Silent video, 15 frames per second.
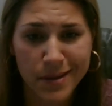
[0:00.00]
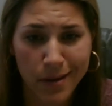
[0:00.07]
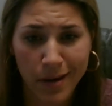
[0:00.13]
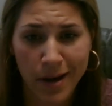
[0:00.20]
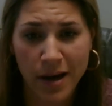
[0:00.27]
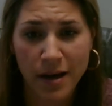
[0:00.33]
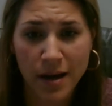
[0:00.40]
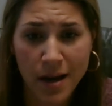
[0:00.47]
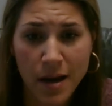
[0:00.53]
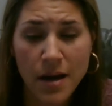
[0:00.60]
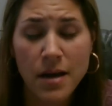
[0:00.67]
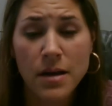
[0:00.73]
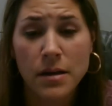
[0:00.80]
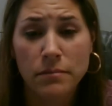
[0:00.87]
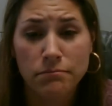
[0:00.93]
Okay,
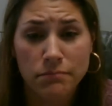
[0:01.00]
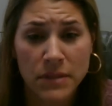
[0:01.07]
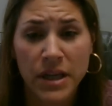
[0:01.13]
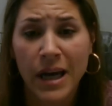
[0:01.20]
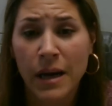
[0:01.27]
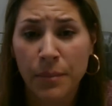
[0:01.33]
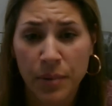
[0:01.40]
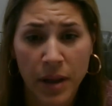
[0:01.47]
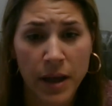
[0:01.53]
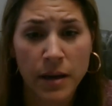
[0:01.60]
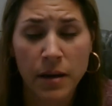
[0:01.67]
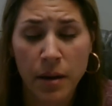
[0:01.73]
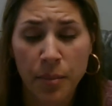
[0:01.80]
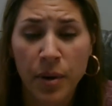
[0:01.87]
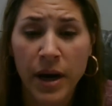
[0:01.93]
you got a
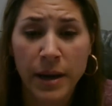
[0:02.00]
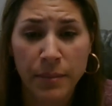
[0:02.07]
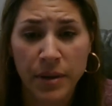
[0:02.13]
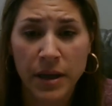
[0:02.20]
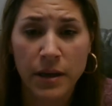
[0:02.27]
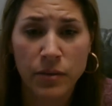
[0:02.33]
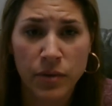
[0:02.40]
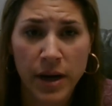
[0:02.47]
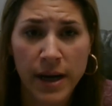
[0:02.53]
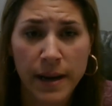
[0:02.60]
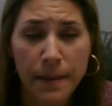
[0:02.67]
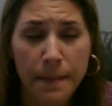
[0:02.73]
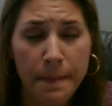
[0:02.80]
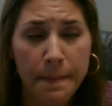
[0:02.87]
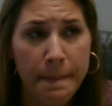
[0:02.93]
brain bleed,
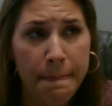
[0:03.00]
right?